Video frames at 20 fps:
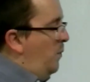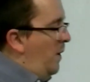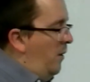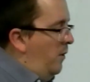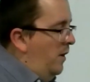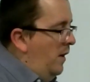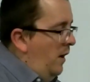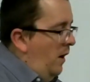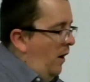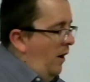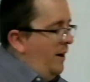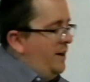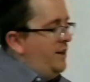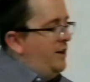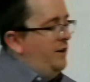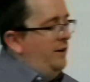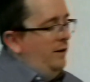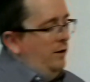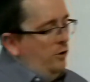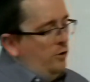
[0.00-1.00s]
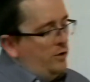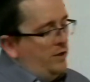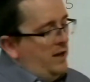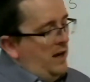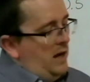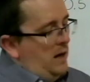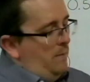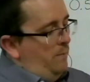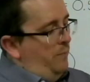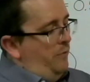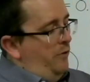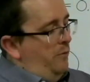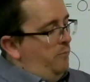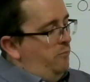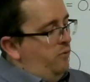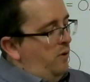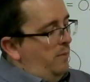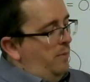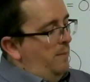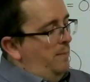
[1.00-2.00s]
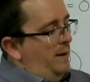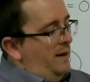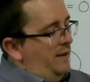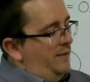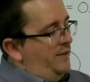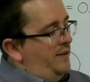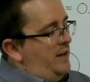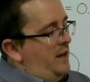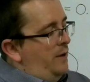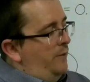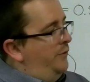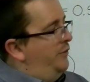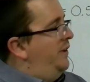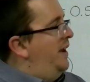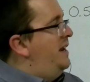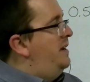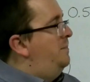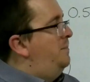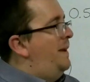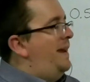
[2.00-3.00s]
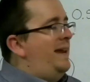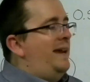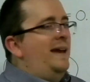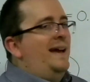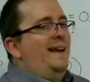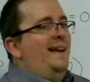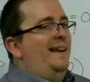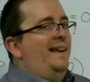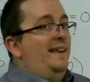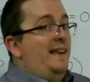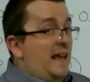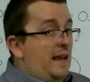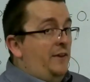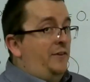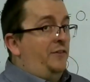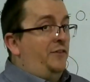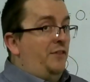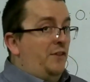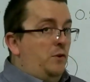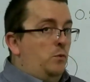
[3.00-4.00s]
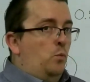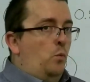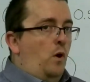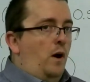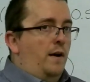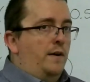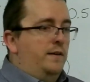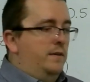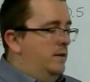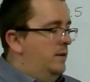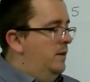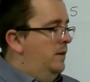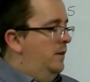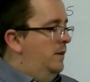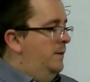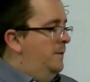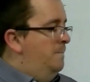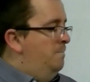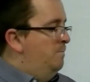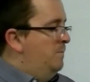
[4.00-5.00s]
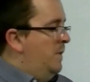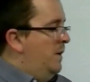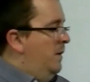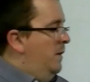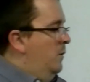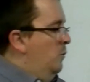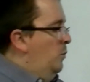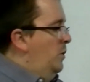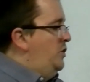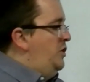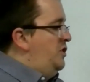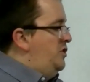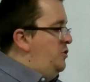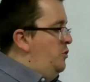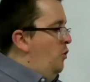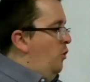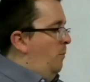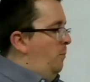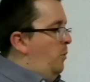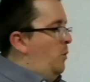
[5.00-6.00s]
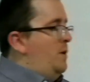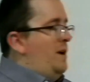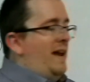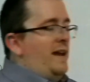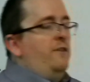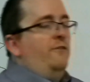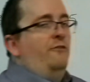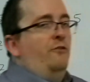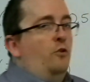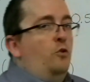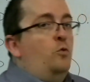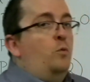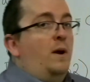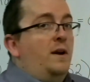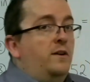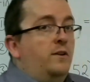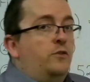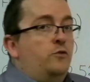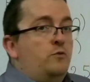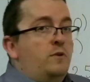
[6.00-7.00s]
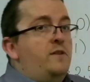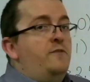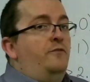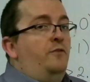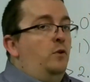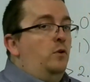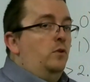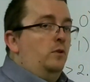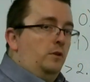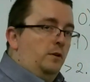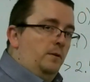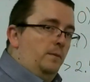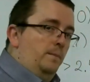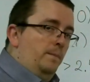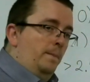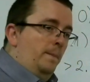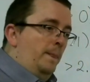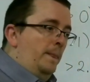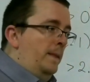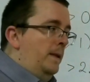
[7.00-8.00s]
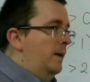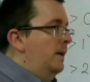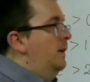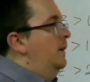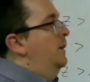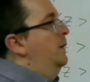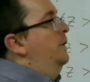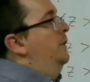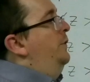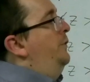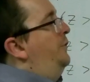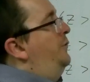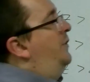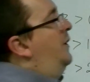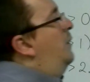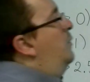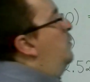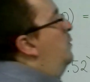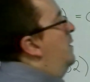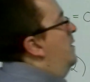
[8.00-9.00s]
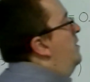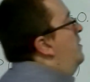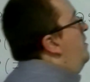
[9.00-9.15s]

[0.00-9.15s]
well, I can look up the probability of z being less than 1, which is 0.84134, so